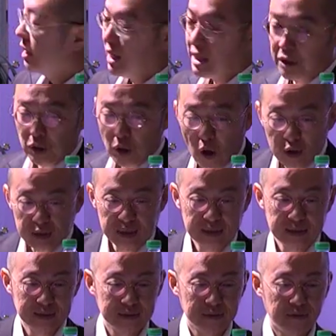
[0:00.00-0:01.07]
it's not
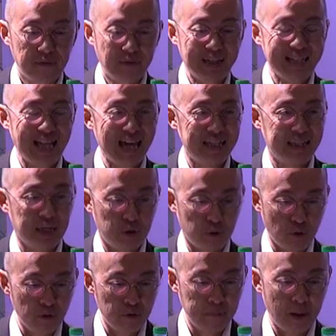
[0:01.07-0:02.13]
fantastic
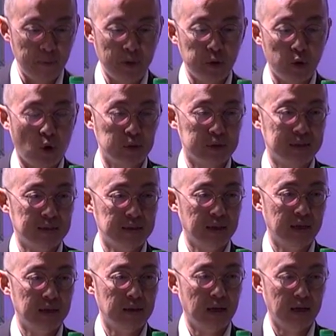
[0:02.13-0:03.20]
growth, but we're not
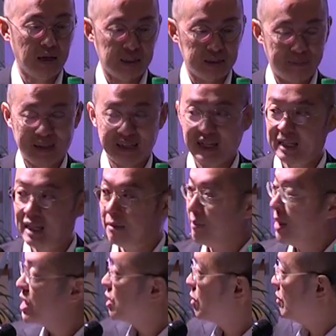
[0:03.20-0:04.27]
expecting any
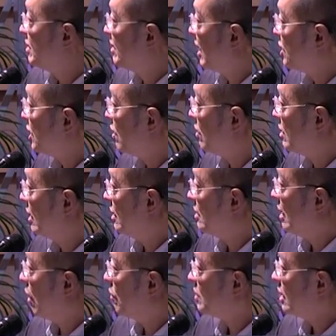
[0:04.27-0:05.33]
major recession or
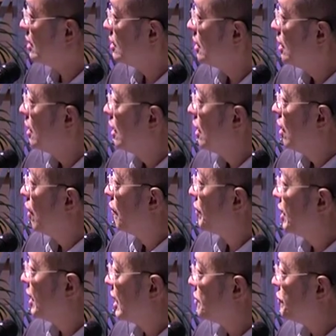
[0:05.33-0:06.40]
downturn. Over
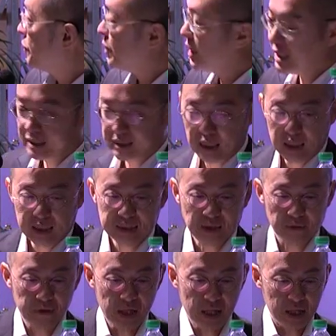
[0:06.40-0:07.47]
the next few years,
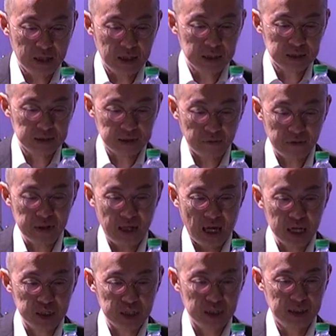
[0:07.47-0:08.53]
Southeast
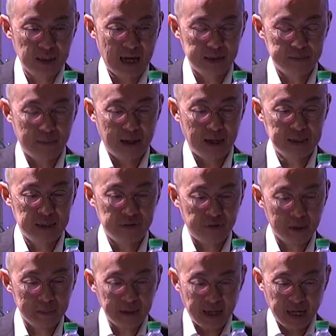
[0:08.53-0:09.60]
Asia, led by
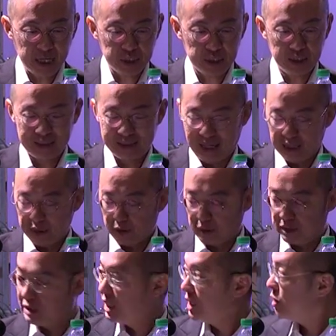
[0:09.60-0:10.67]
development Asia, is likely to
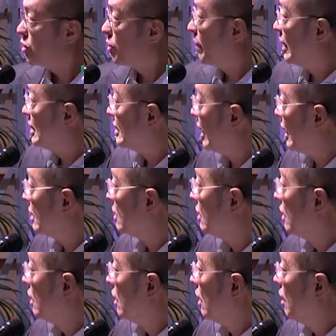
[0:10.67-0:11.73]
continue to
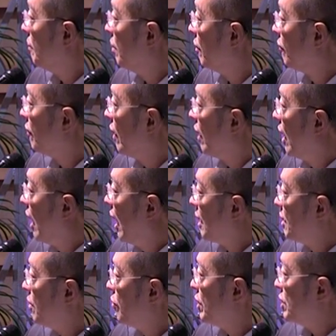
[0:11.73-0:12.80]
maintain above
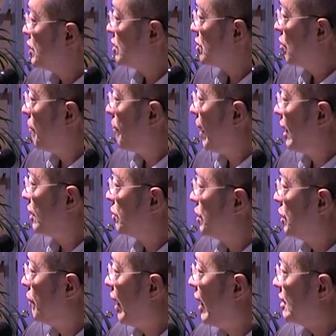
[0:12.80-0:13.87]
other regions compared to
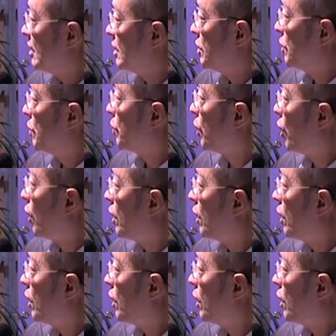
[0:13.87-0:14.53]
the US and the UK.